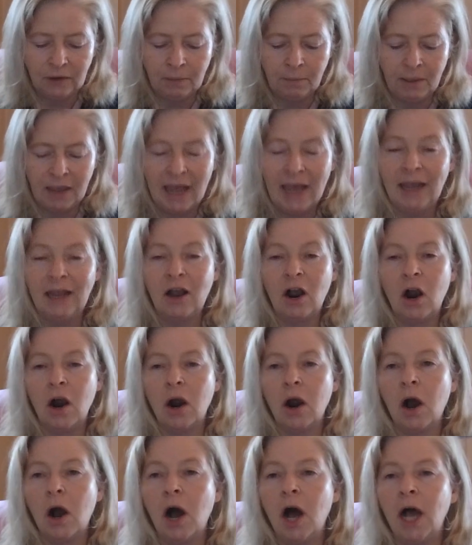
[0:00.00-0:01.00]
is M A
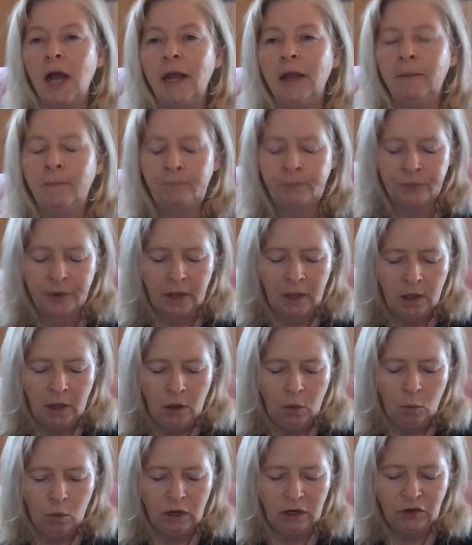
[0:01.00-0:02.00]
R I,
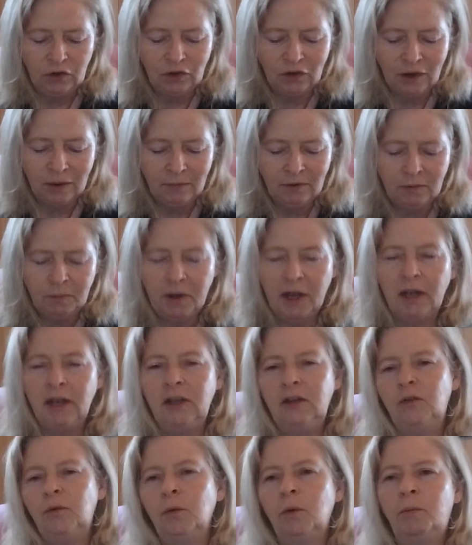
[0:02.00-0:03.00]
which some
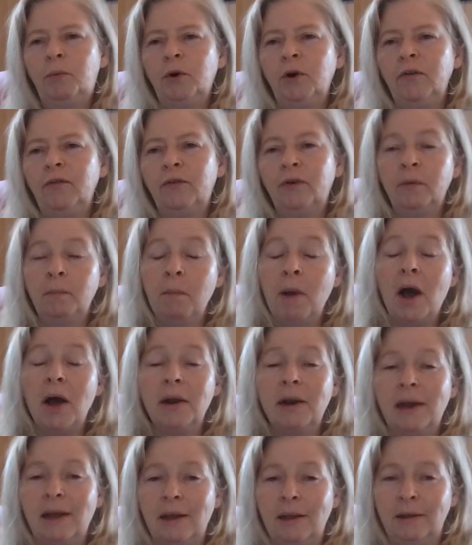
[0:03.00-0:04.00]
spellings will put for
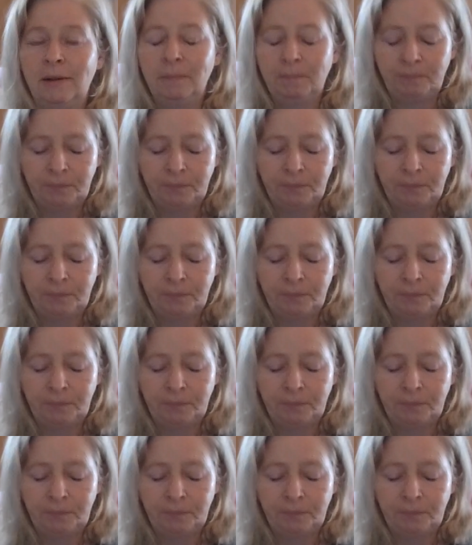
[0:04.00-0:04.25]
Mara,